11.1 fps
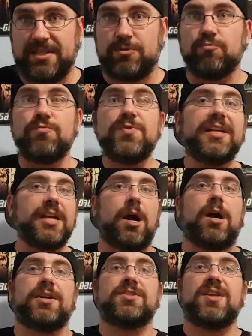It's really
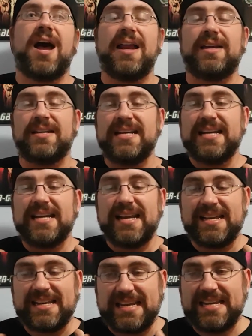hard. It's not
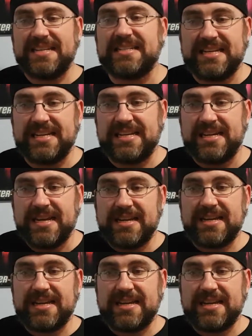an easy